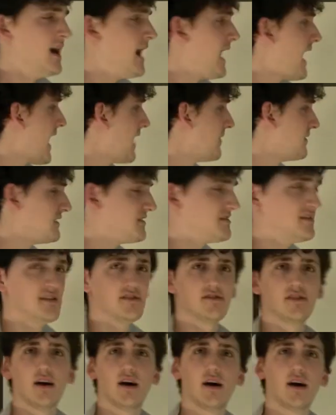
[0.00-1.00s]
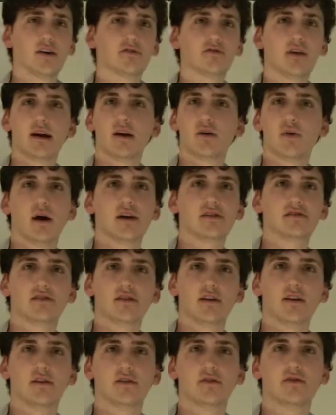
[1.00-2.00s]
And this is a great
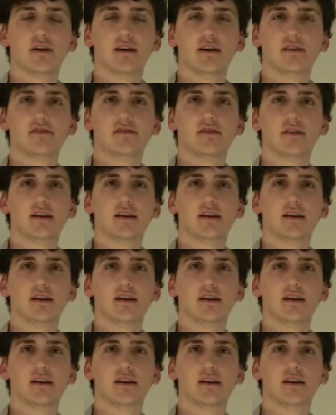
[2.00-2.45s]
question, Chris.